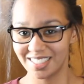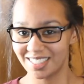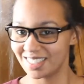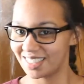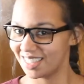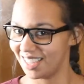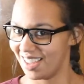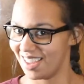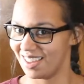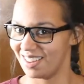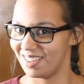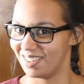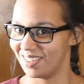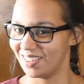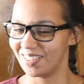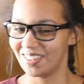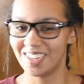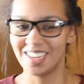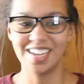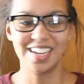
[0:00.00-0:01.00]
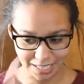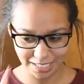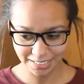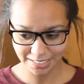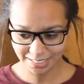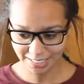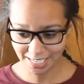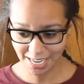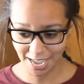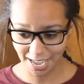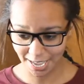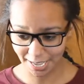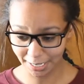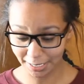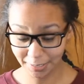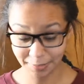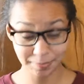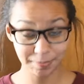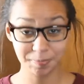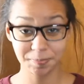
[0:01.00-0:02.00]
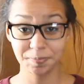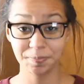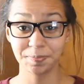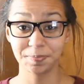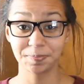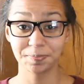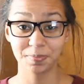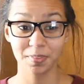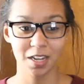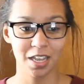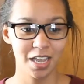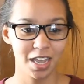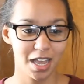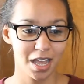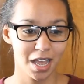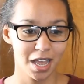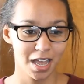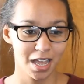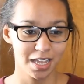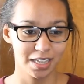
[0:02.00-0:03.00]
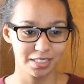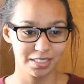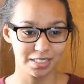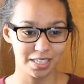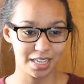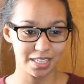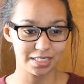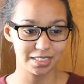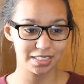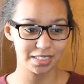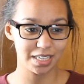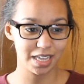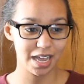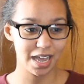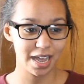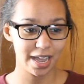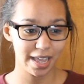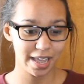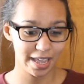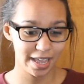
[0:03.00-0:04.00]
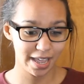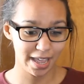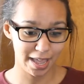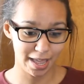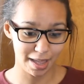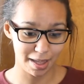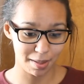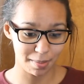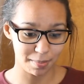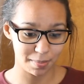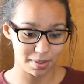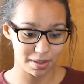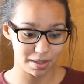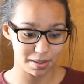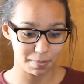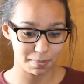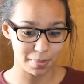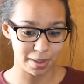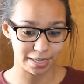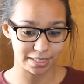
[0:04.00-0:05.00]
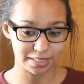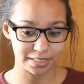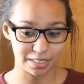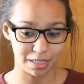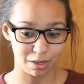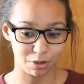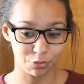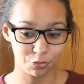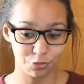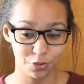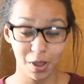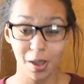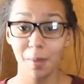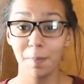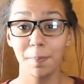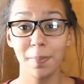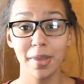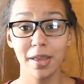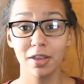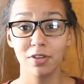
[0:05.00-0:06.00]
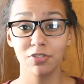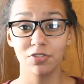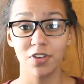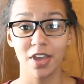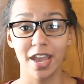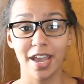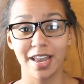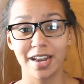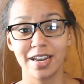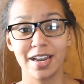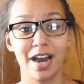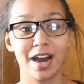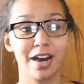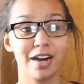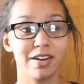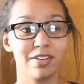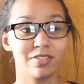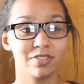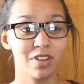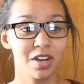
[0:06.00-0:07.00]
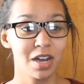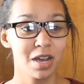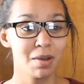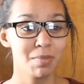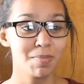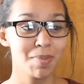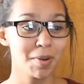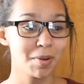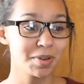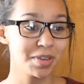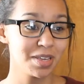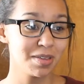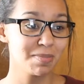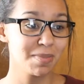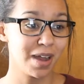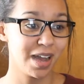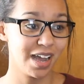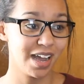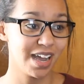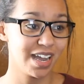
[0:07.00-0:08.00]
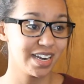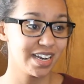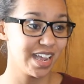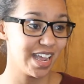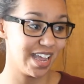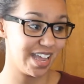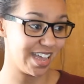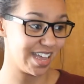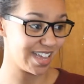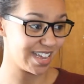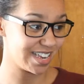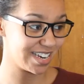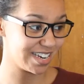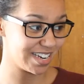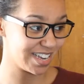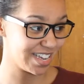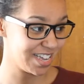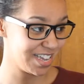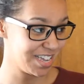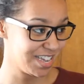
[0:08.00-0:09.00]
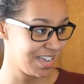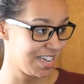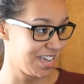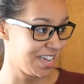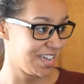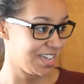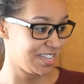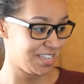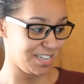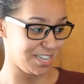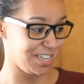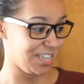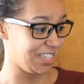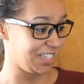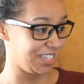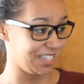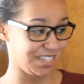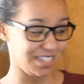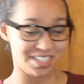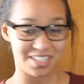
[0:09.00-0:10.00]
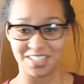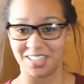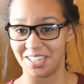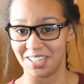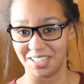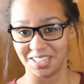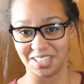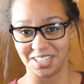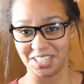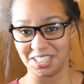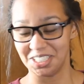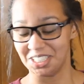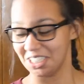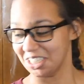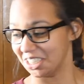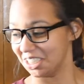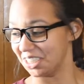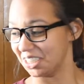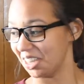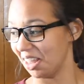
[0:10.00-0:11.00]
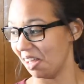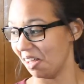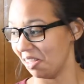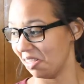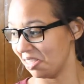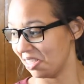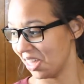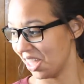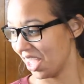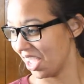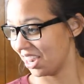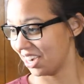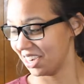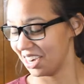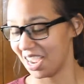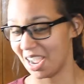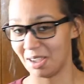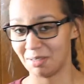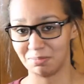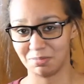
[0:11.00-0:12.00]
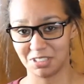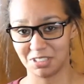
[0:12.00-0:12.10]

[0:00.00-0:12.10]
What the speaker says: So, today, since I am myself a big fan of Pokemon and just all that,